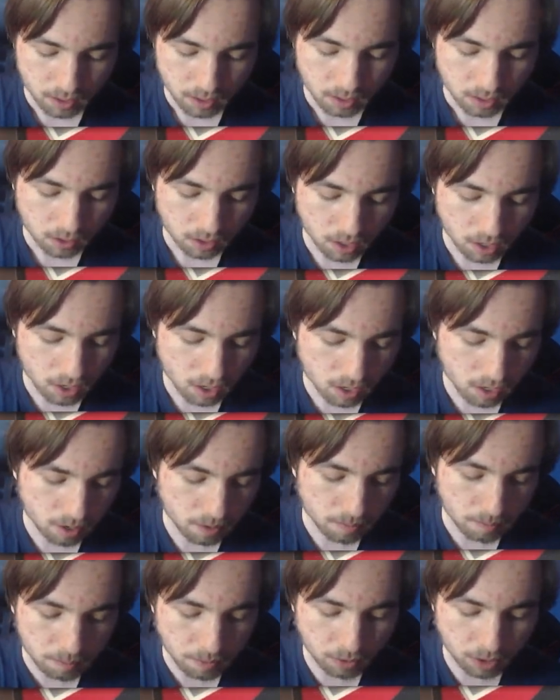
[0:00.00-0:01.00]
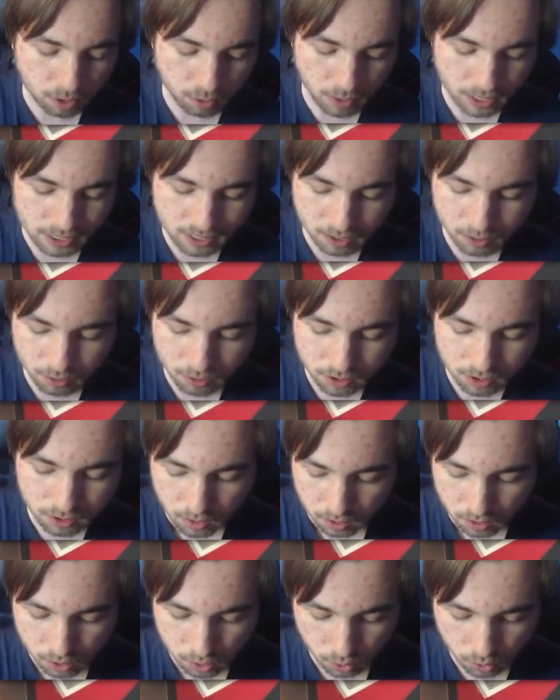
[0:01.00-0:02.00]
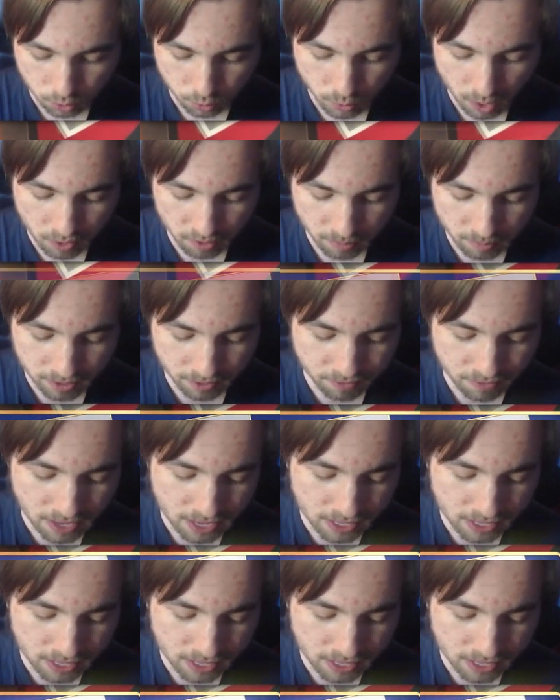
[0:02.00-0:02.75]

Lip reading: Call both the grade 2s. Do Rawami effect.